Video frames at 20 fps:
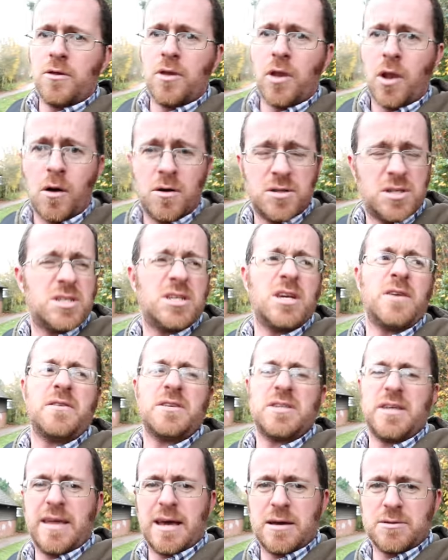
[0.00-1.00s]
on the line to see if there's
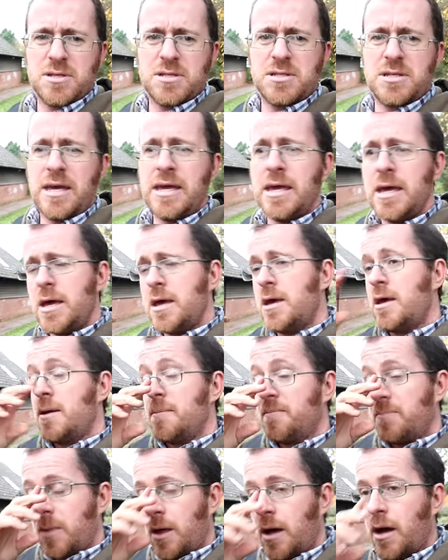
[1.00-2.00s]
anything else to see.
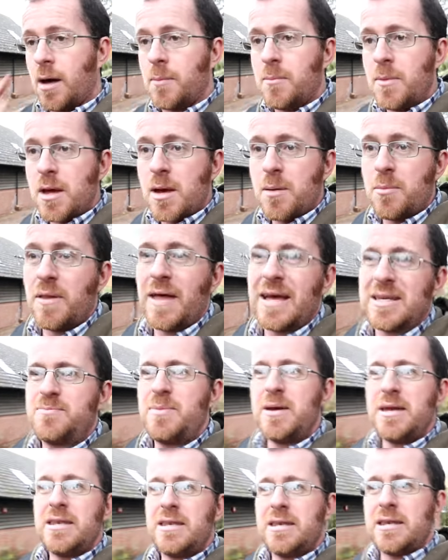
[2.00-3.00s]
Um, but that's
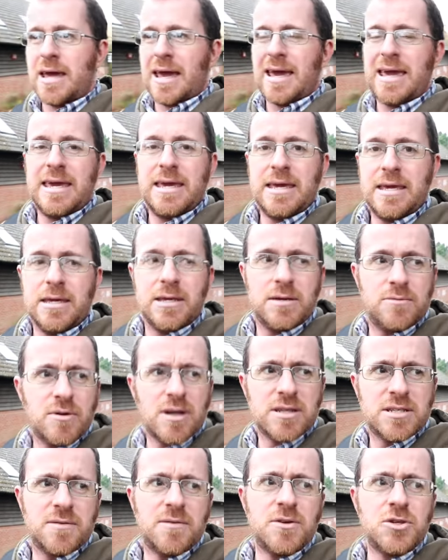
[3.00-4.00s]
been a
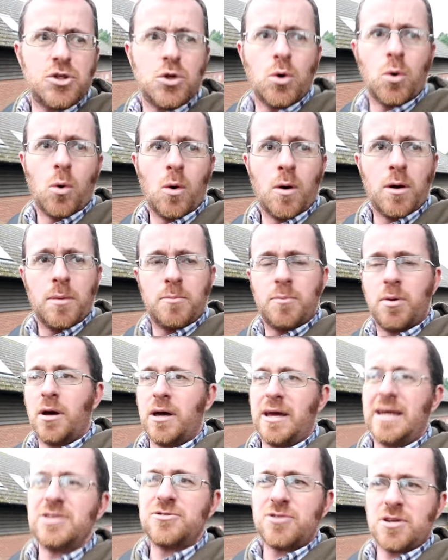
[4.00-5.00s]
relatively short
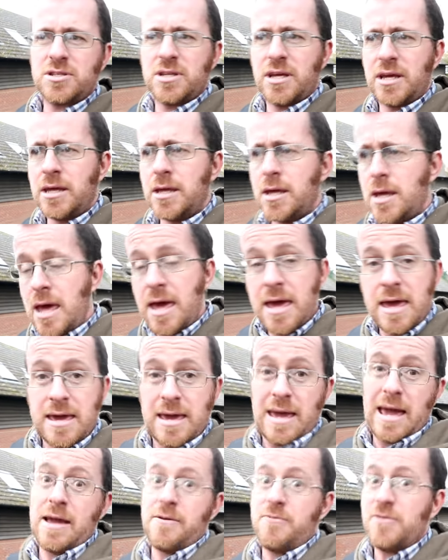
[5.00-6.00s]
but interesting
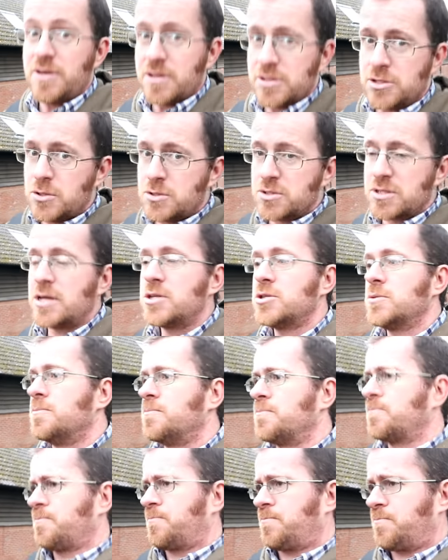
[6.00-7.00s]
every disused station.
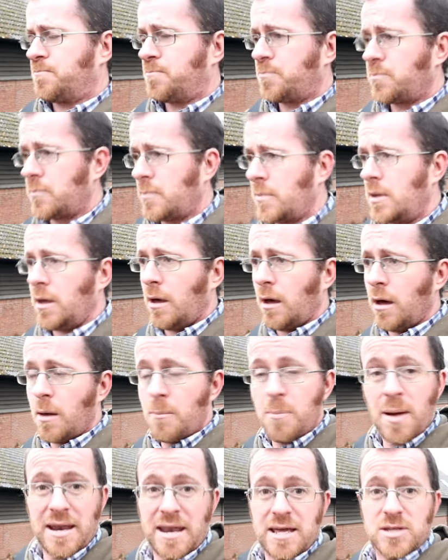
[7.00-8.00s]
Uh,
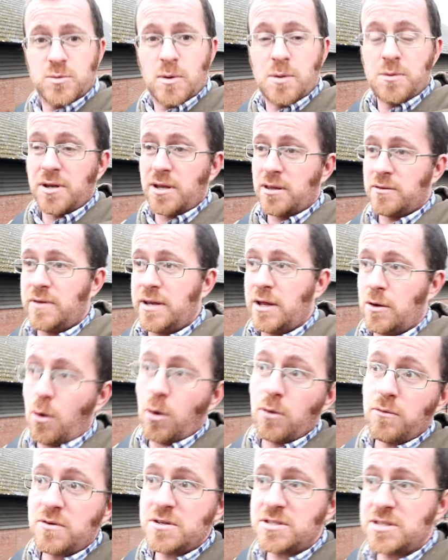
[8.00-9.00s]
back next week with another video.
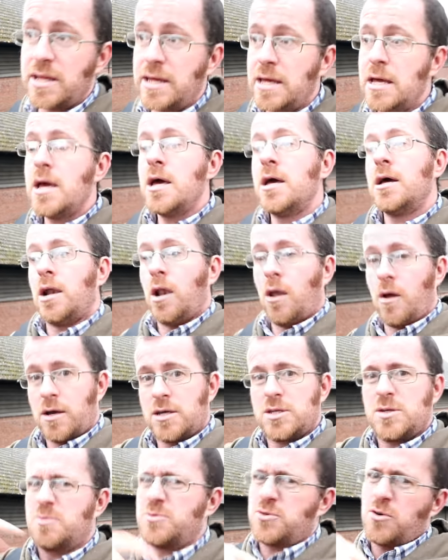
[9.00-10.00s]
Obviously, like,
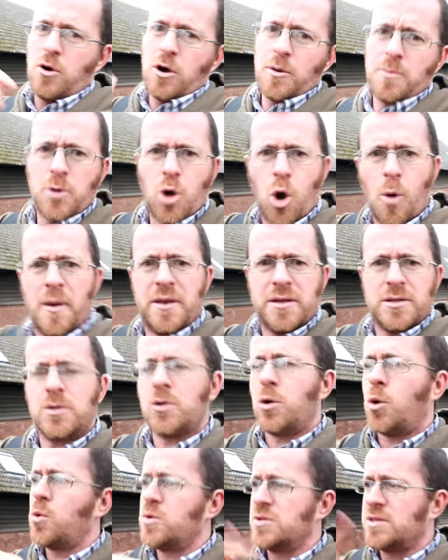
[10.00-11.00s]
subscribe, comment,
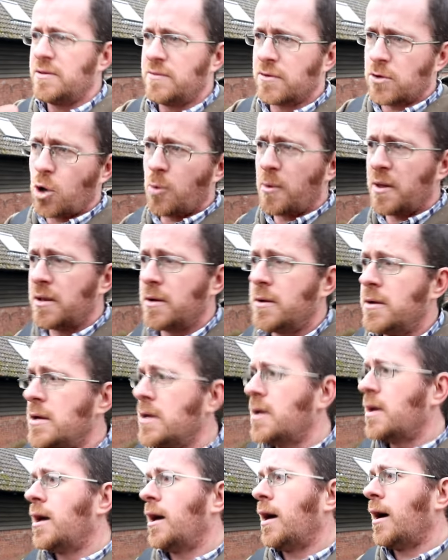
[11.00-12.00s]
always leave a comment,
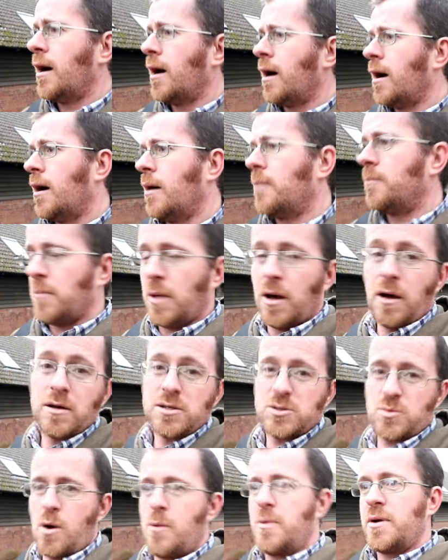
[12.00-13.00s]
um,
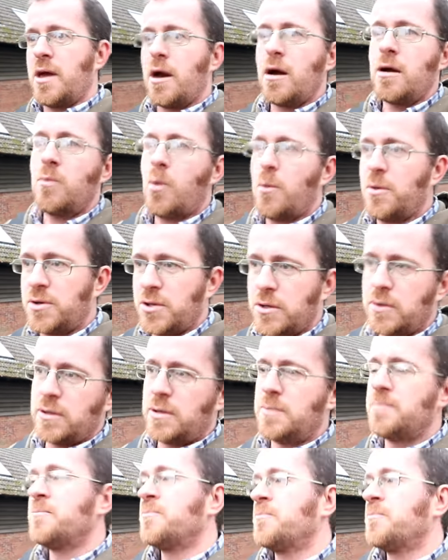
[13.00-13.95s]
ask where we're going, what we're doing,